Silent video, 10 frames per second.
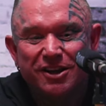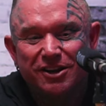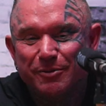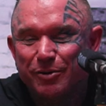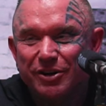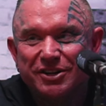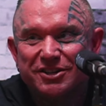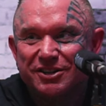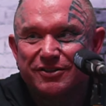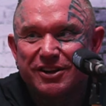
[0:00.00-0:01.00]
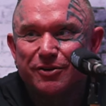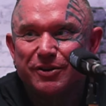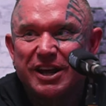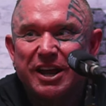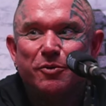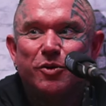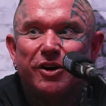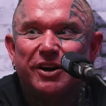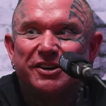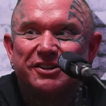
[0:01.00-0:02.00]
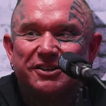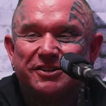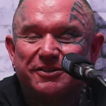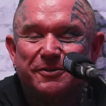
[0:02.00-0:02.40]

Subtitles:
Your body's just going haywire. So